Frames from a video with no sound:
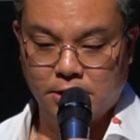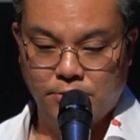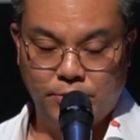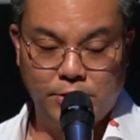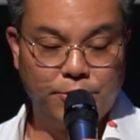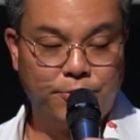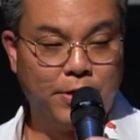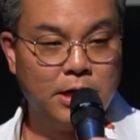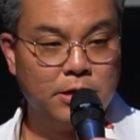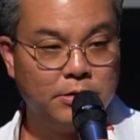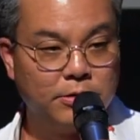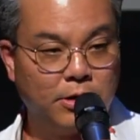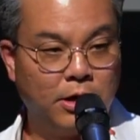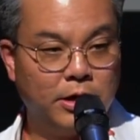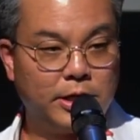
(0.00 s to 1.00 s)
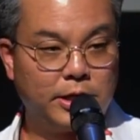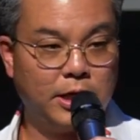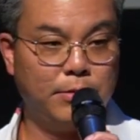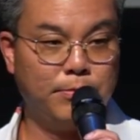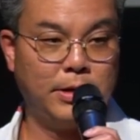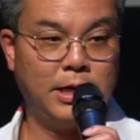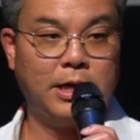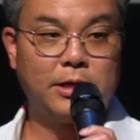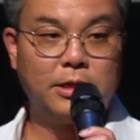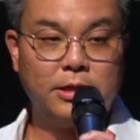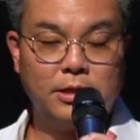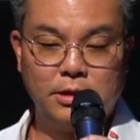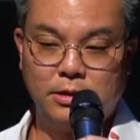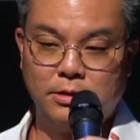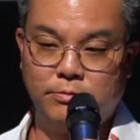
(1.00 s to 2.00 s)
When the final audit came back,
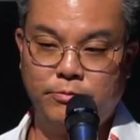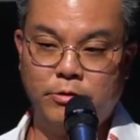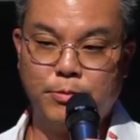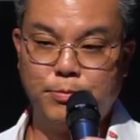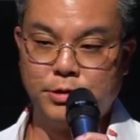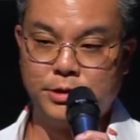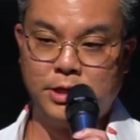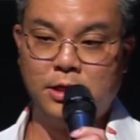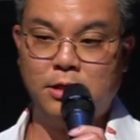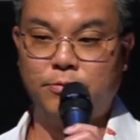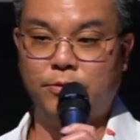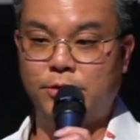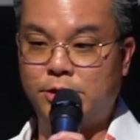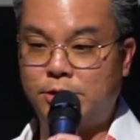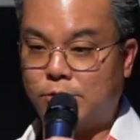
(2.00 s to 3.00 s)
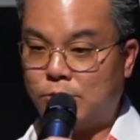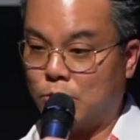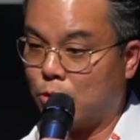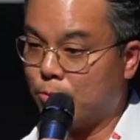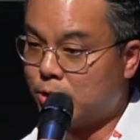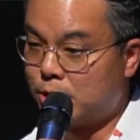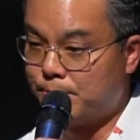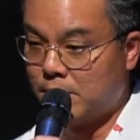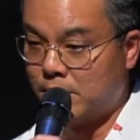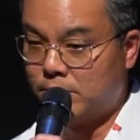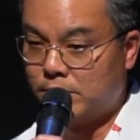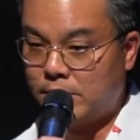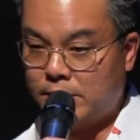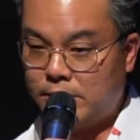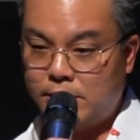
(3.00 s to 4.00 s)
we were presented with this enormous
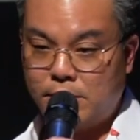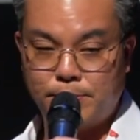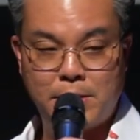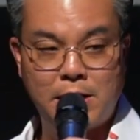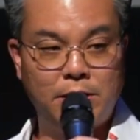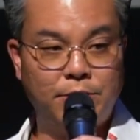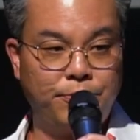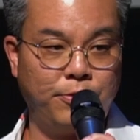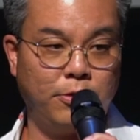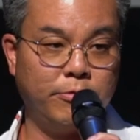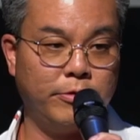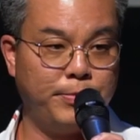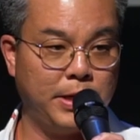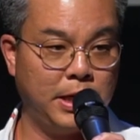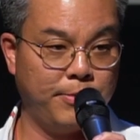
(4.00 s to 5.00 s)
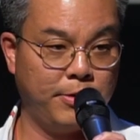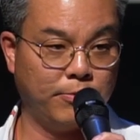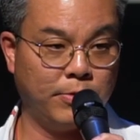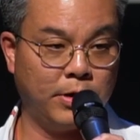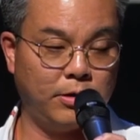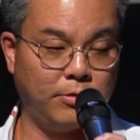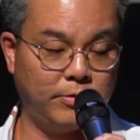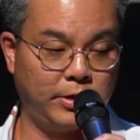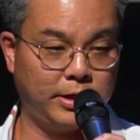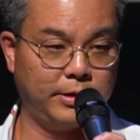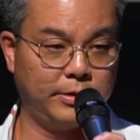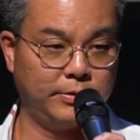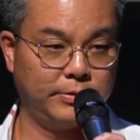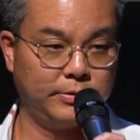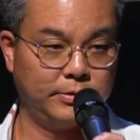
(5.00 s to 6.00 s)
bill and the demand of full repayment right
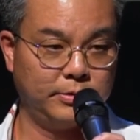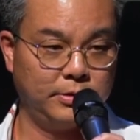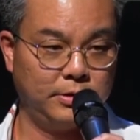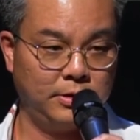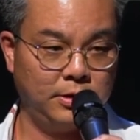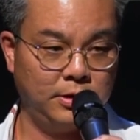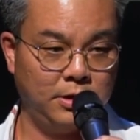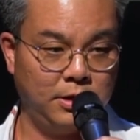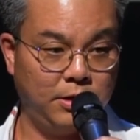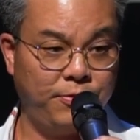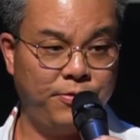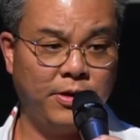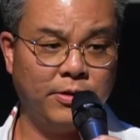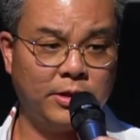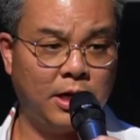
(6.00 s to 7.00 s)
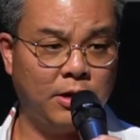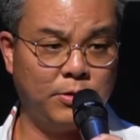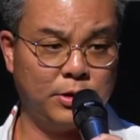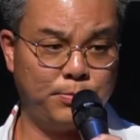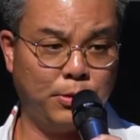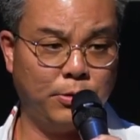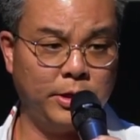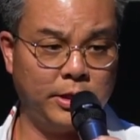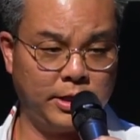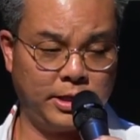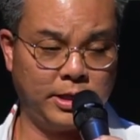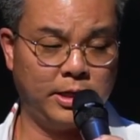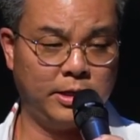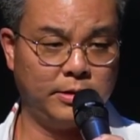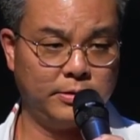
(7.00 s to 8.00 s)
away. I felt I was bullied
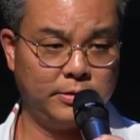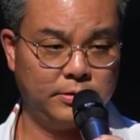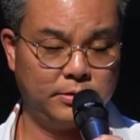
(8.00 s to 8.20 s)
again.